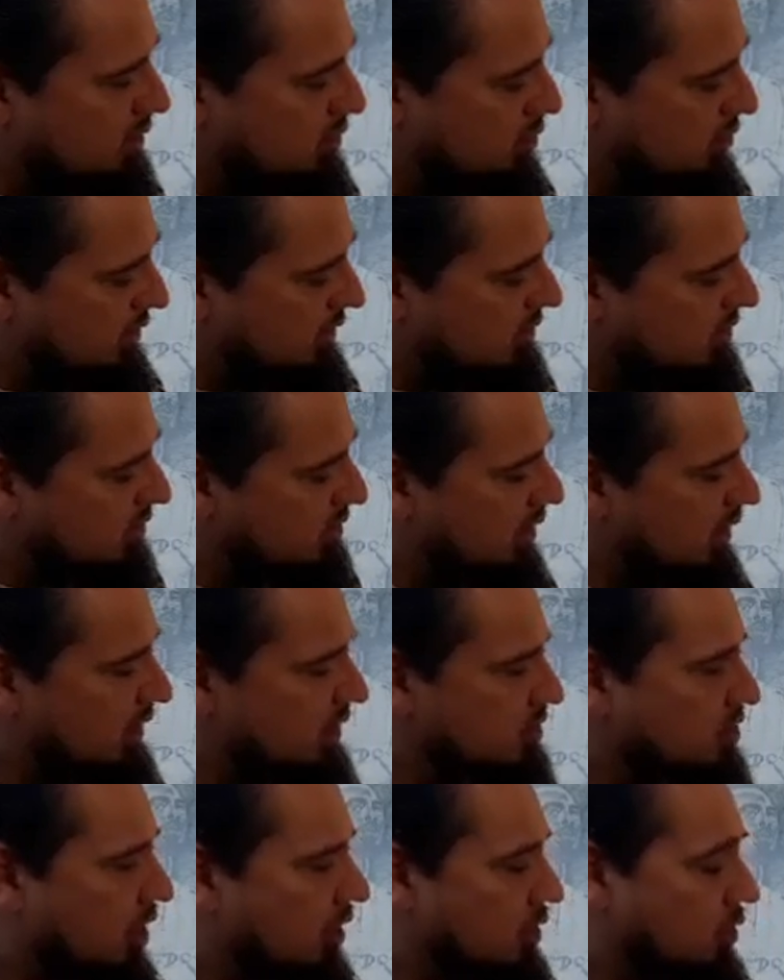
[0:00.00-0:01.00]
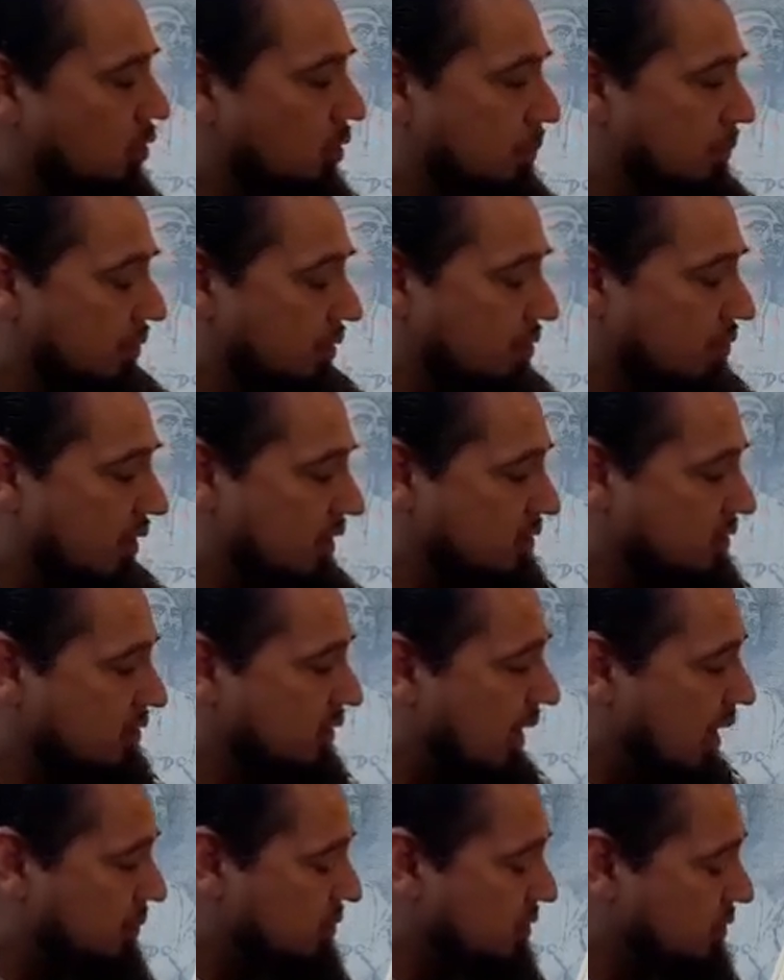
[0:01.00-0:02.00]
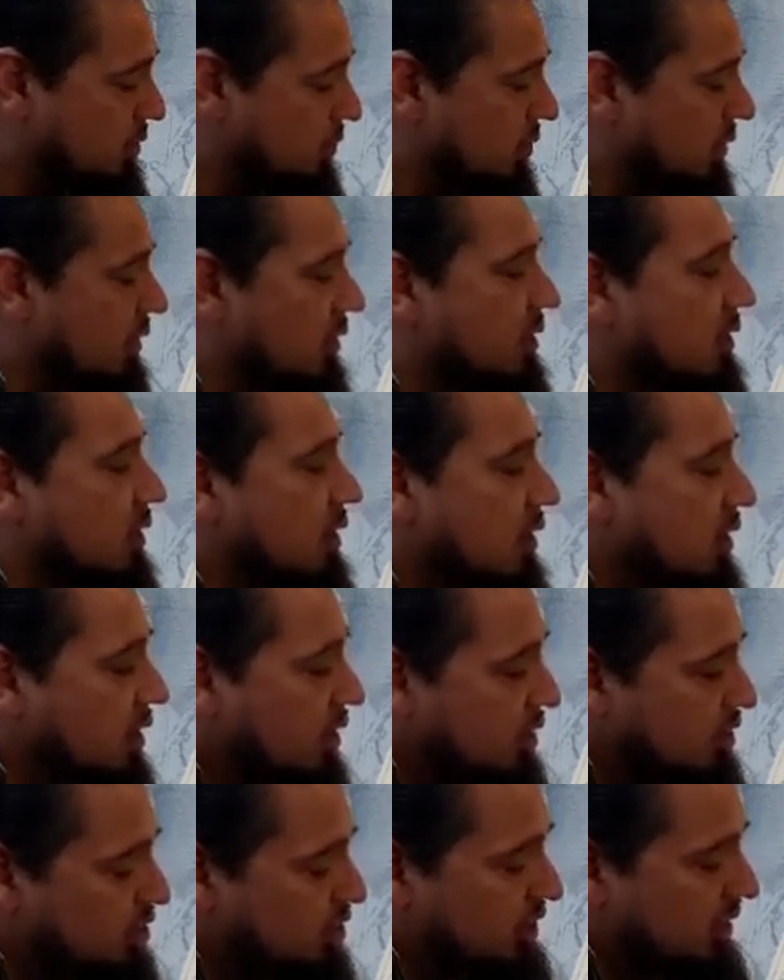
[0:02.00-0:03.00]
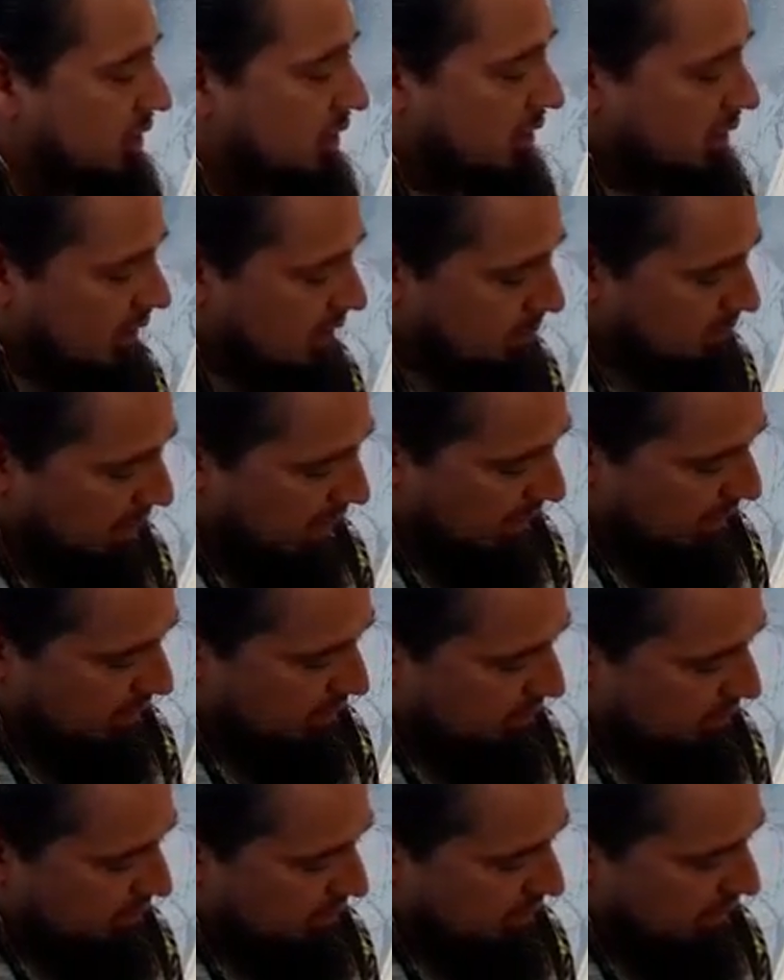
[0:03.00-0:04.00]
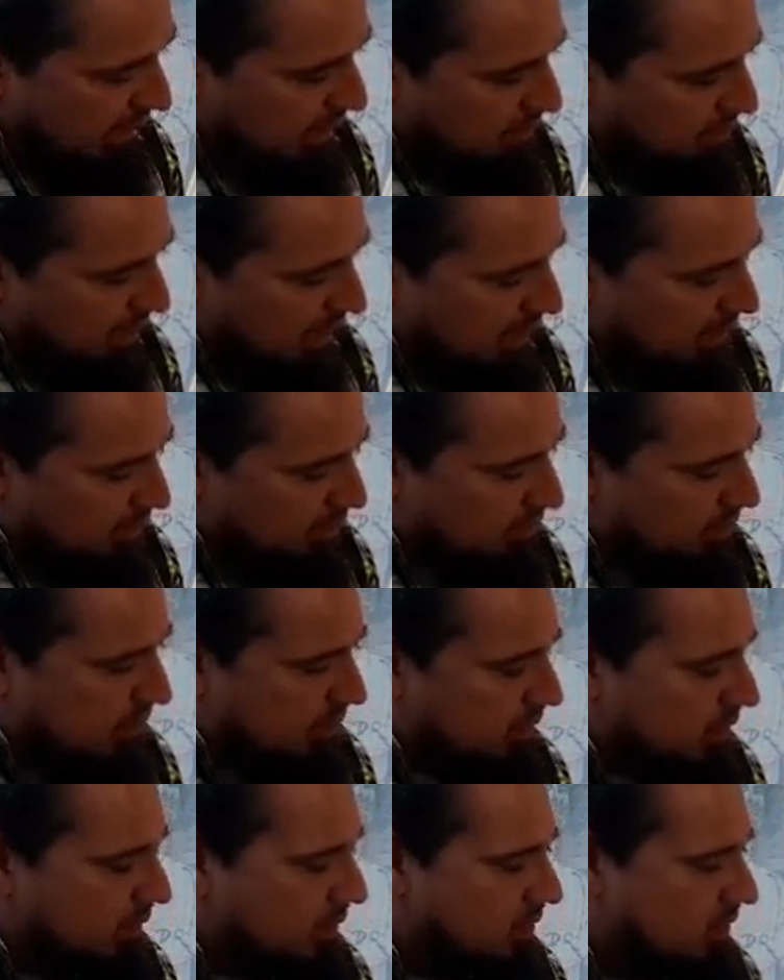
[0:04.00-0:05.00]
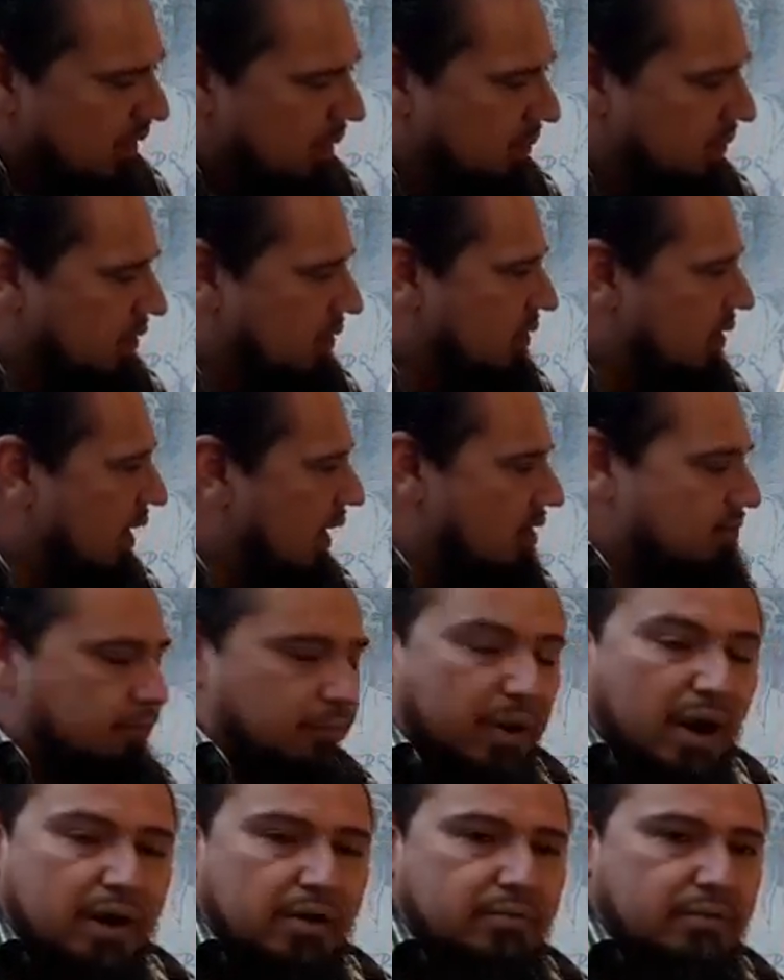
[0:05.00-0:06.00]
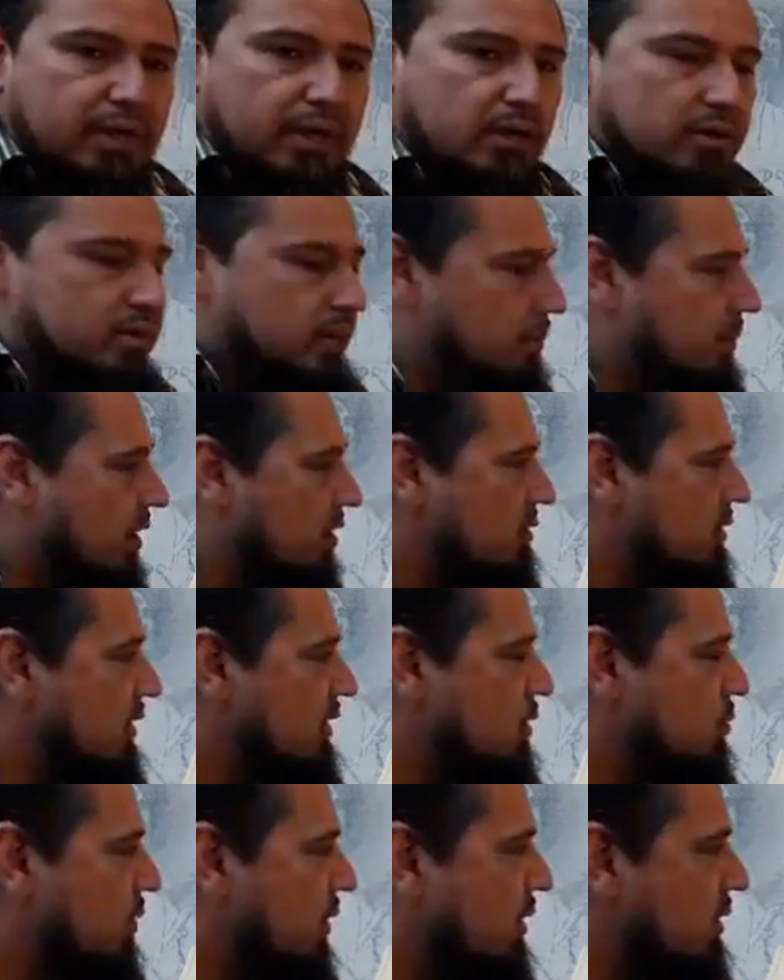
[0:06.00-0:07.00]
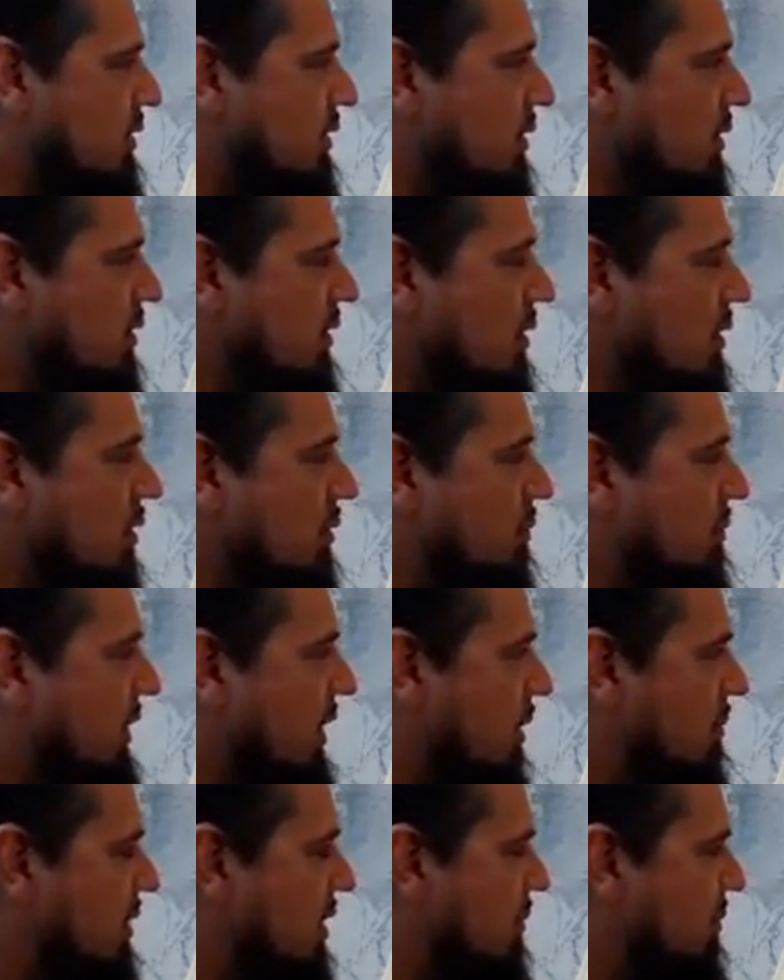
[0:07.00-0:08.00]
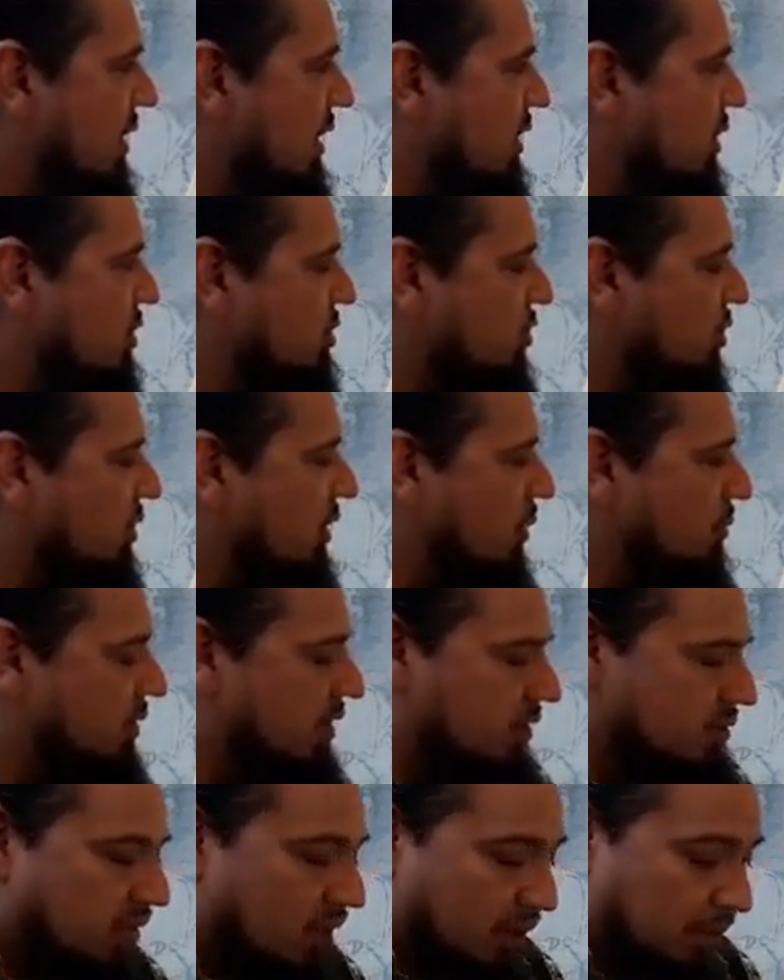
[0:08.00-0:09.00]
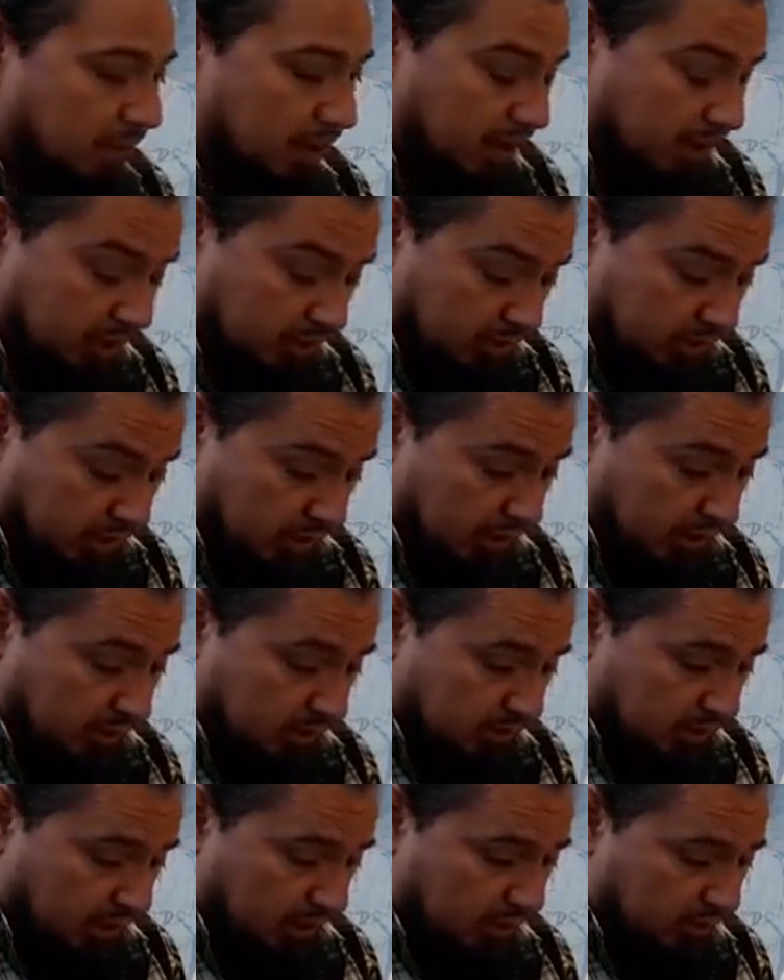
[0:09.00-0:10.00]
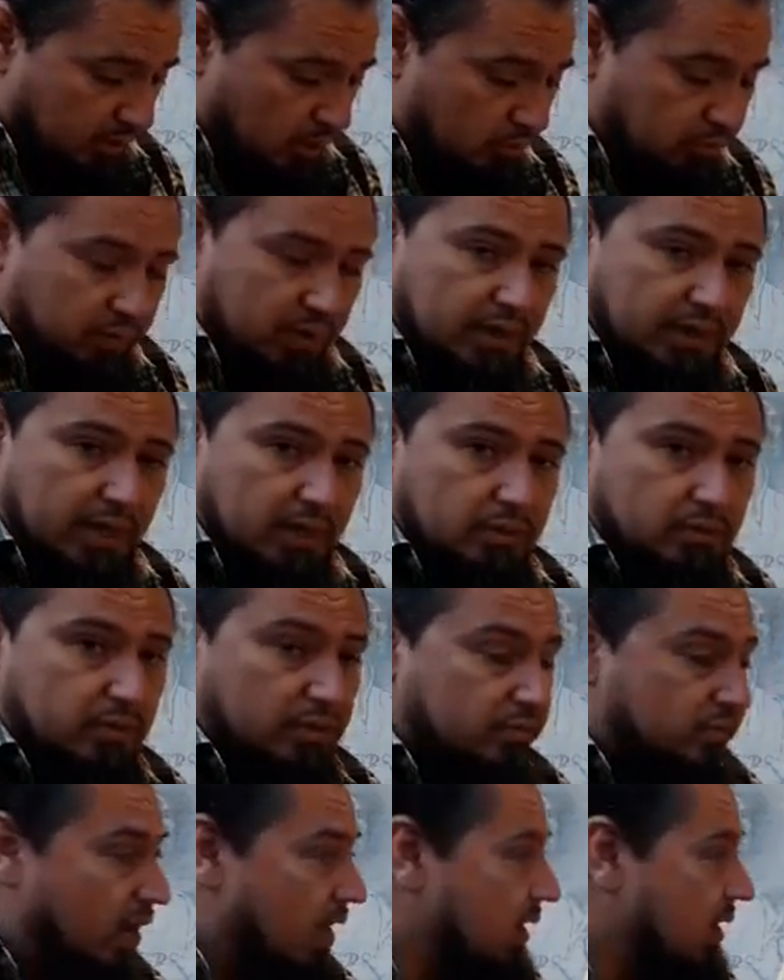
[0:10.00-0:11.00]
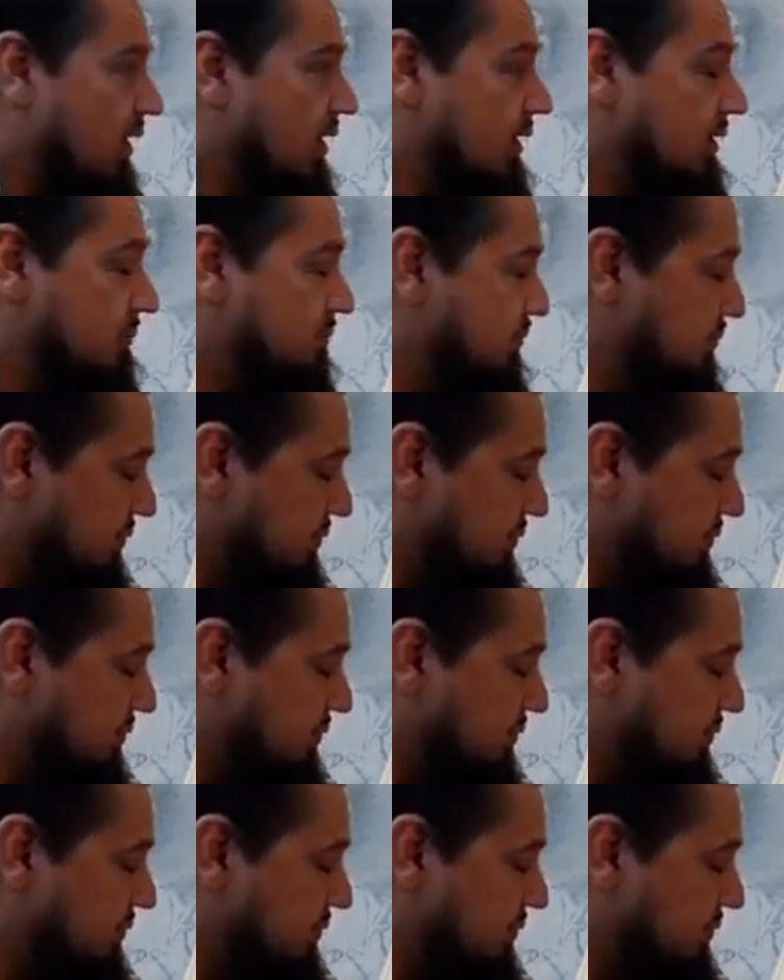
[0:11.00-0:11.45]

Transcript: So this is the guitar chord progression that I was doing. G, E minor, A minor, and D7. I have prior videos about this one, but I'm going to make it short. I want to talk about other things, hopefully get to the violin.